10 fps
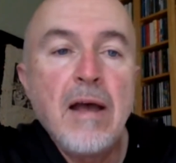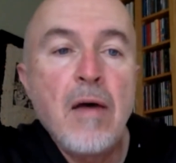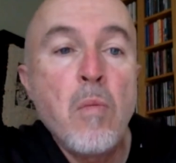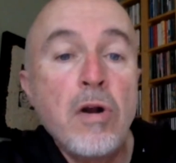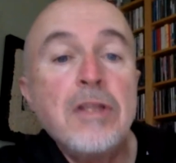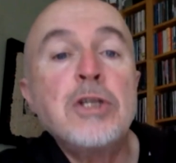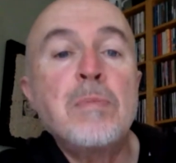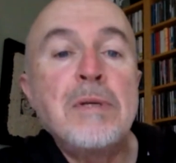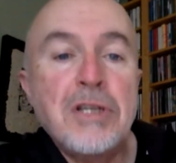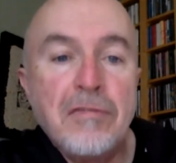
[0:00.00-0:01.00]
And one of the
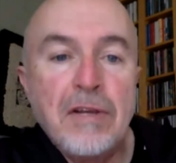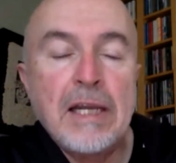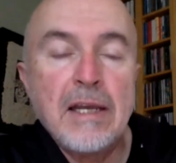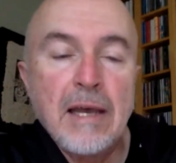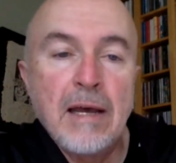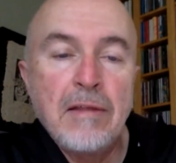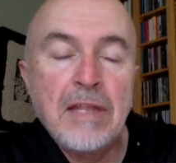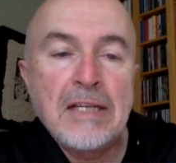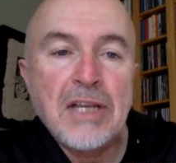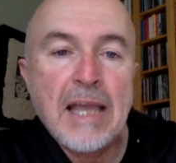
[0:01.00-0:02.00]
specific
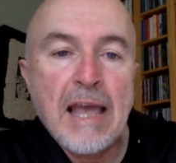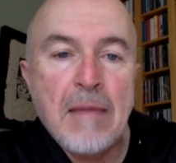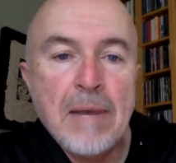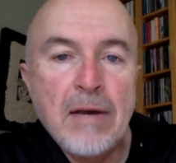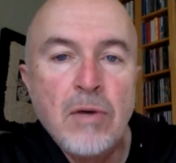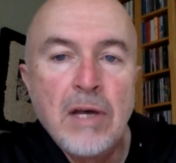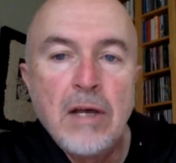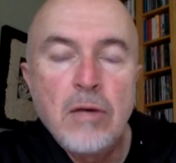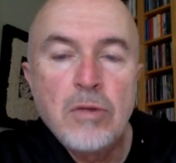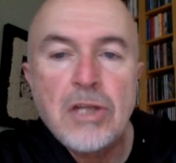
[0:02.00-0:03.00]
things that came out
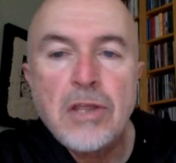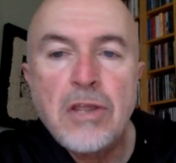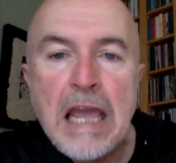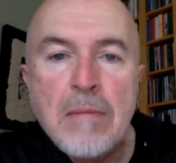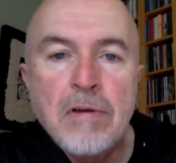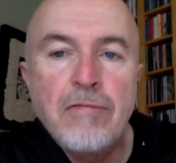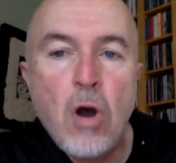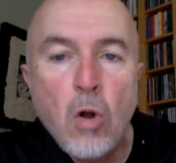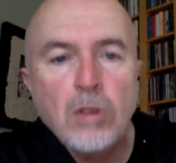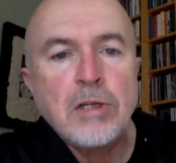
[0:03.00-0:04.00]
was a theme of
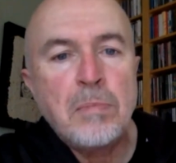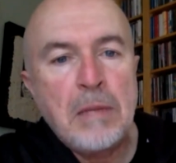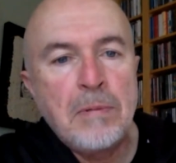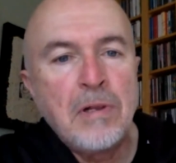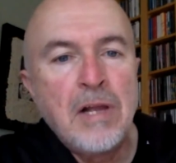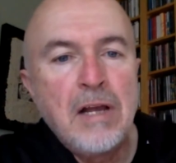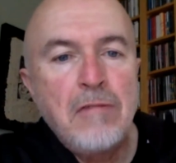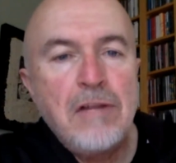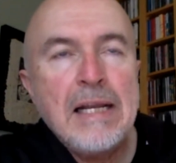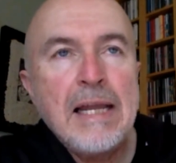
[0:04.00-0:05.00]
older people
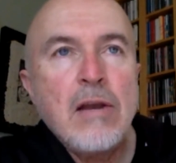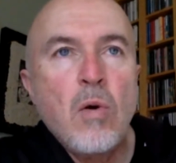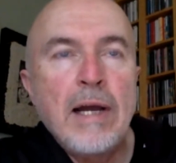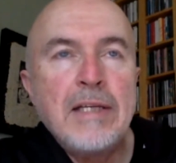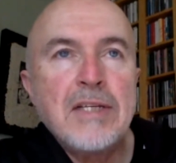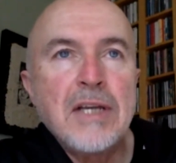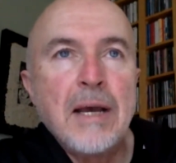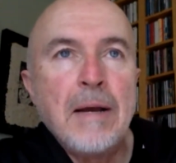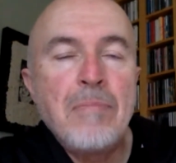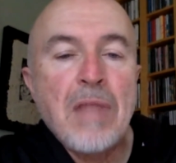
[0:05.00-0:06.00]
feeling quite
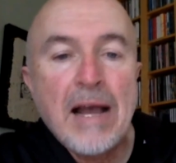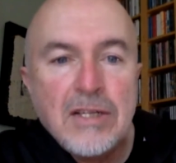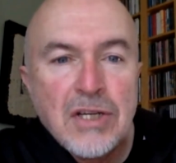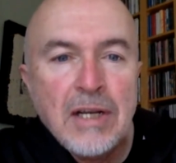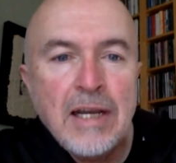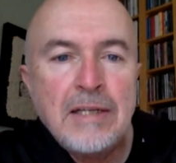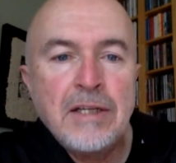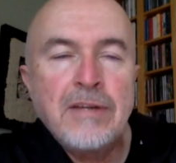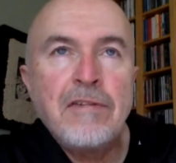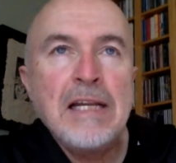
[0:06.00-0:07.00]

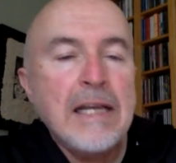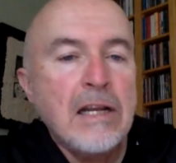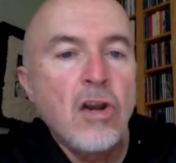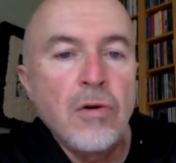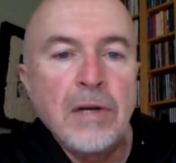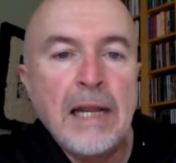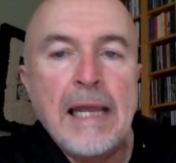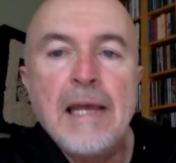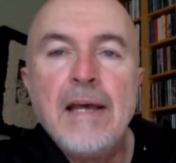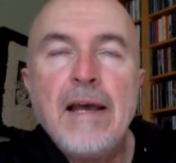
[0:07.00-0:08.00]
isolated, feeling
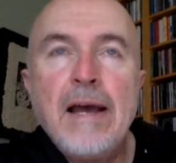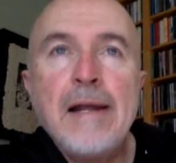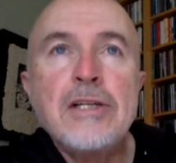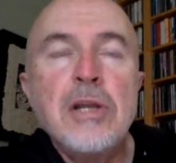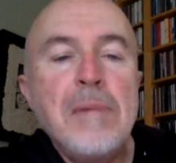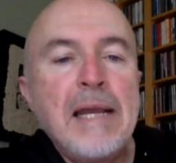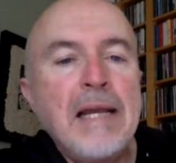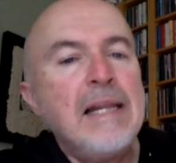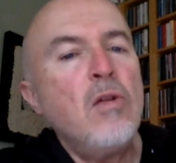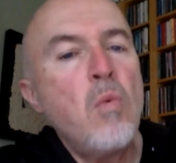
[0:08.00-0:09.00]
lonely, and actually being a
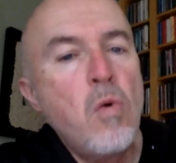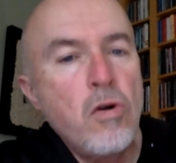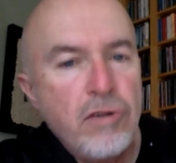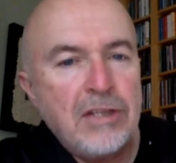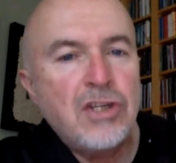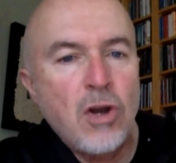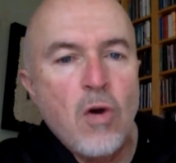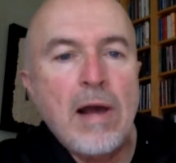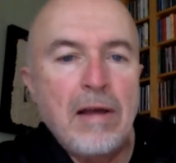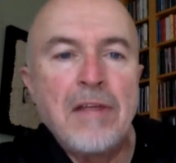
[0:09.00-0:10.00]
little worried to
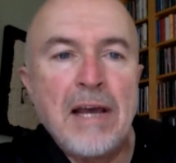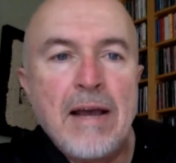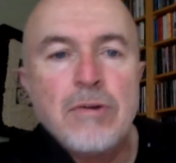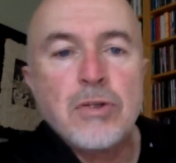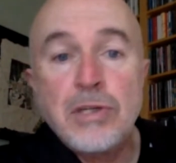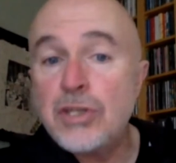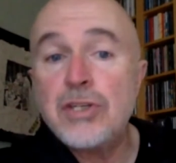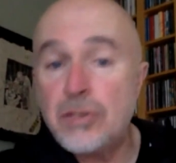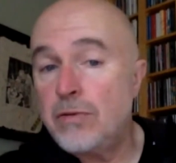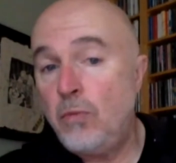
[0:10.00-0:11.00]
go out of the house, which
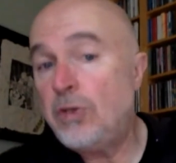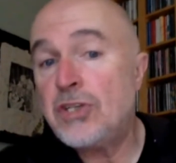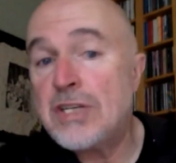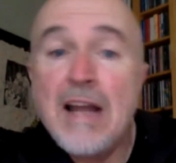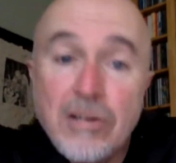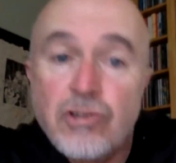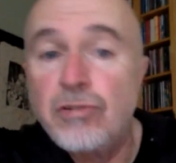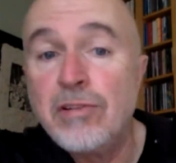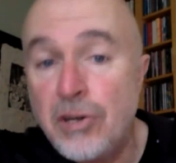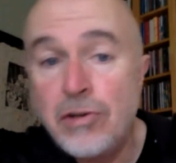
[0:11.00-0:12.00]
is
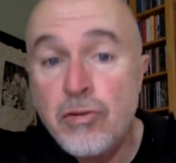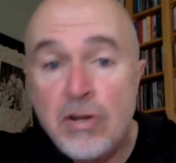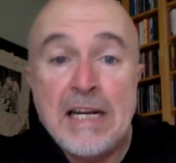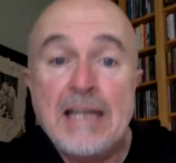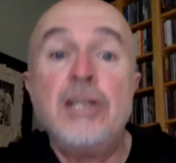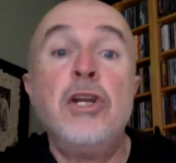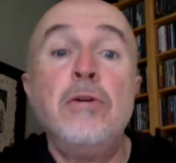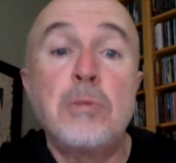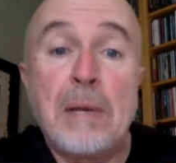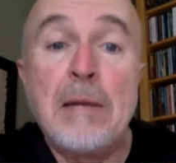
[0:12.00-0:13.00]
natural. You know, you read any
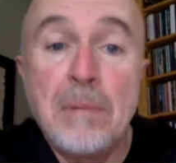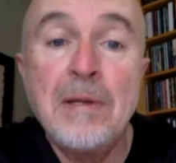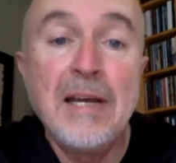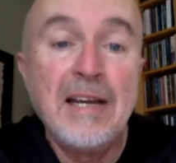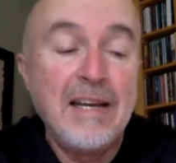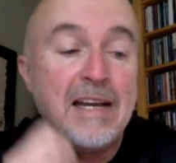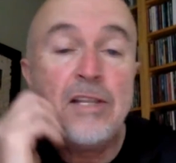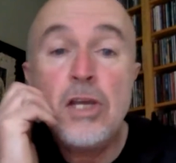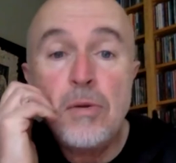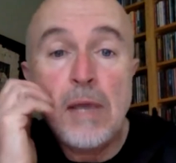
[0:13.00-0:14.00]
newspaper in
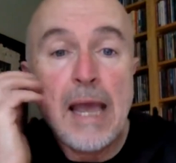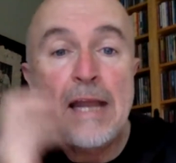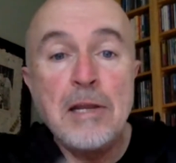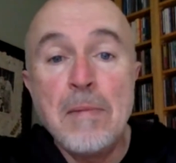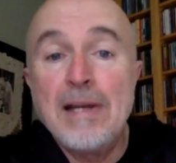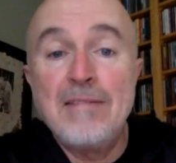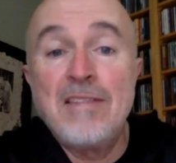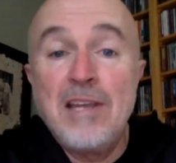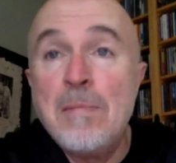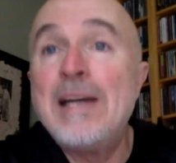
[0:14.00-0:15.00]
the UK, and
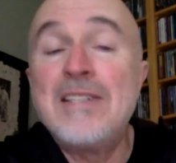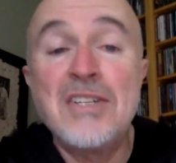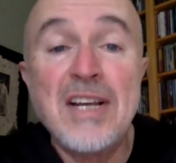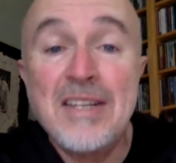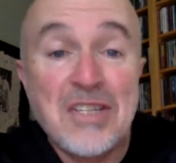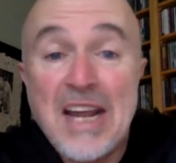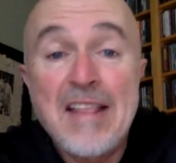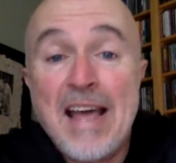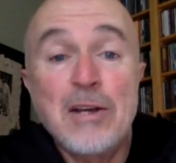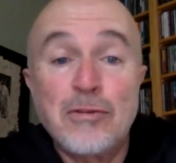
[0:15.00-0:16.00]
you might decide to stay
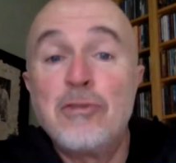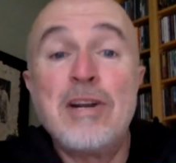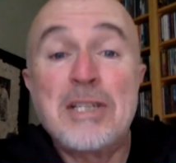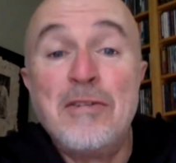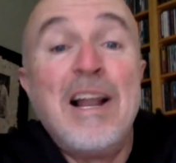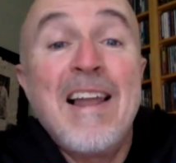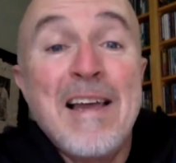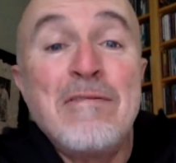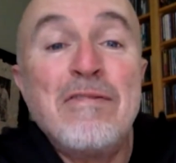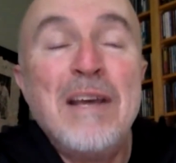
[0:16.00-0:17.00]
in the house for the rest of your
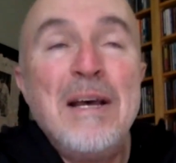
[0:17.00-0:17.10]
life.